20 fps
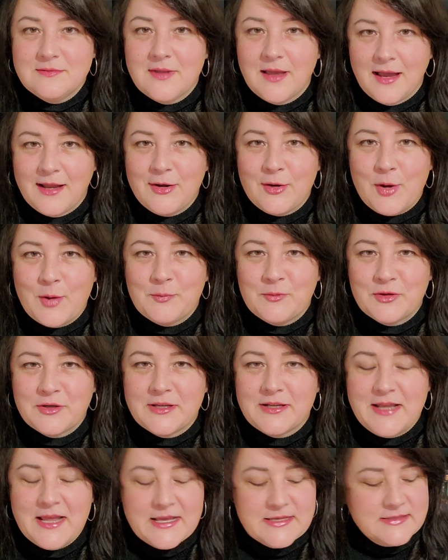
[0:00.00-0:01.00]
I'm
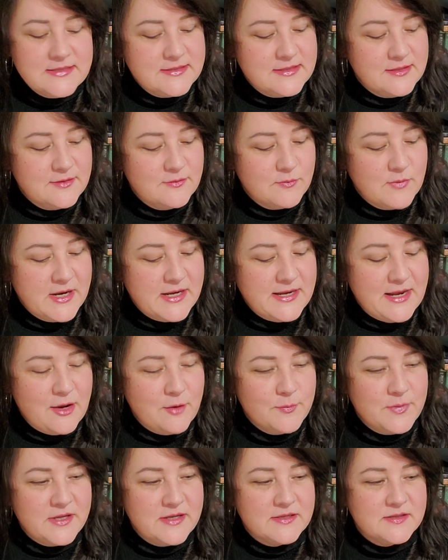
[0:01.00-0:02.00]
looking hesitant right now,
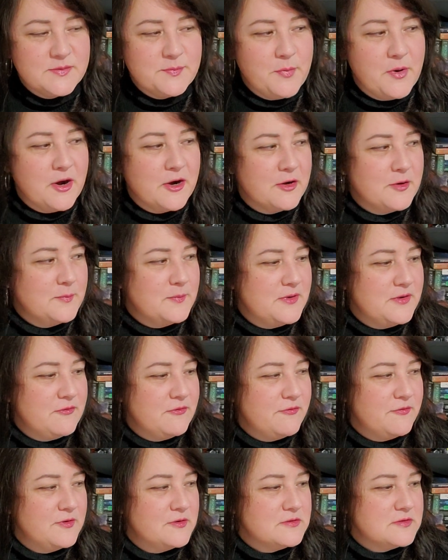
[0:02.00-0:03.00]
because part of me
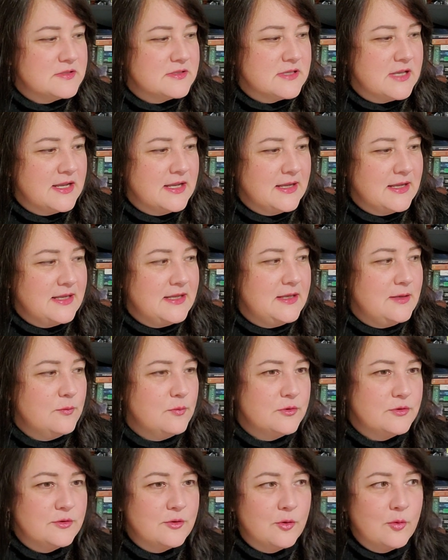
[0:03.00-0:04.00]
feels like he
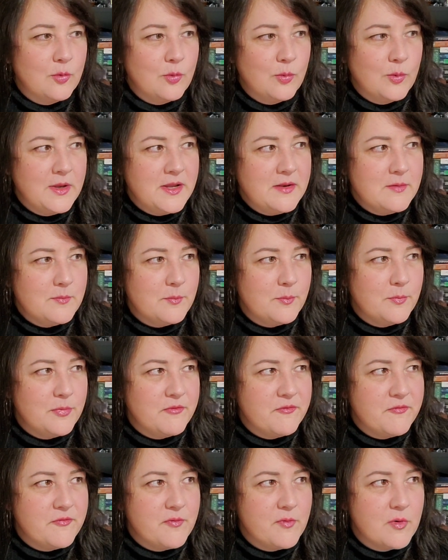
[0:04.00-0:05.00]
would quit
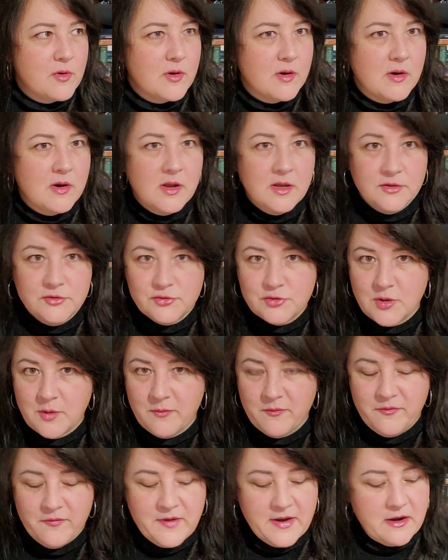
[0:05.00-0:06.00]
before
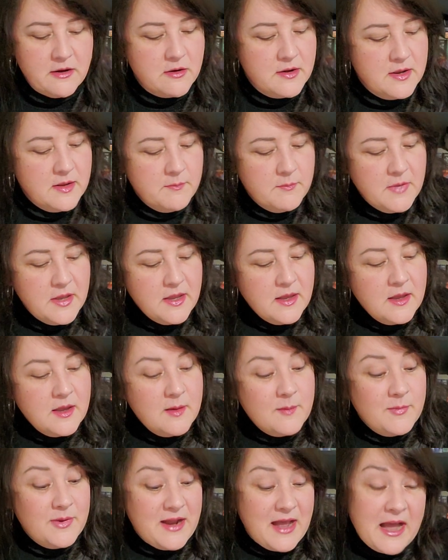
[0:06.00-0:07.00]
Trump fired him.
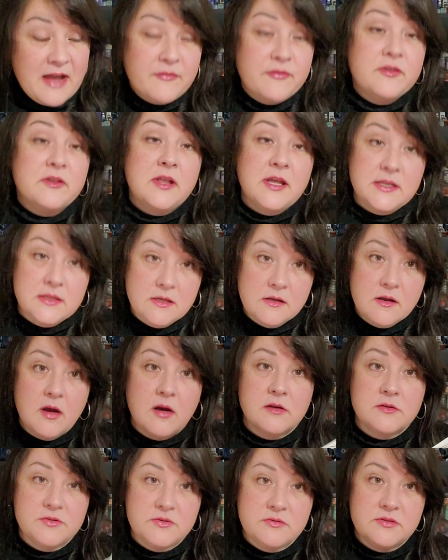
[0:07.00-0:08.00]
But I feel like the
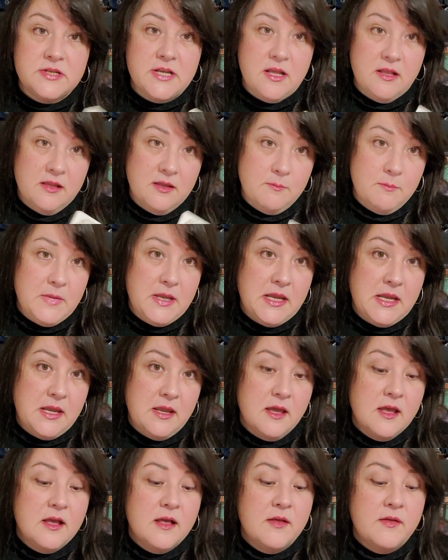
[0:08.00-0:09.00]
cards are telling me
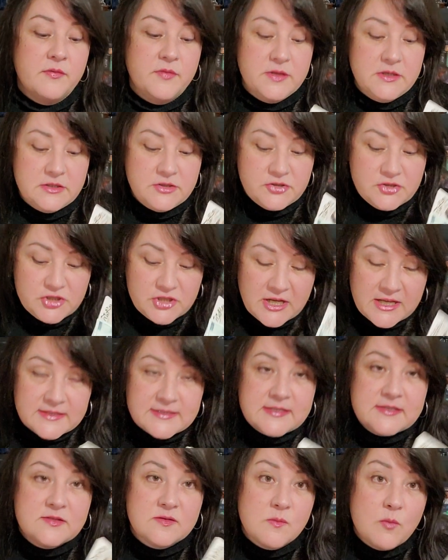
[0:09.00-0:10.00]
that
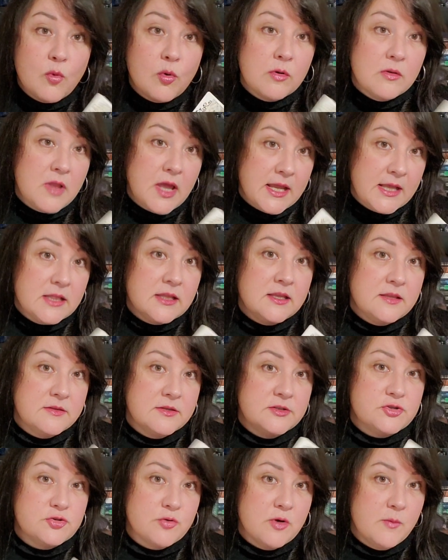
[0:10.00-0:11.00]
chances are more likely
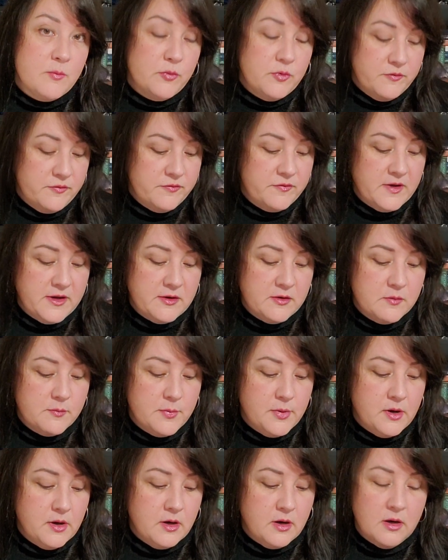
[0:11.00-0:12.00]
that Trump would fire
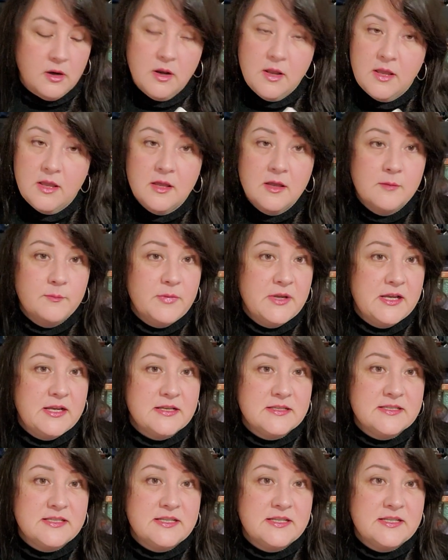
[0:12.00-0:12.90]
Barr, because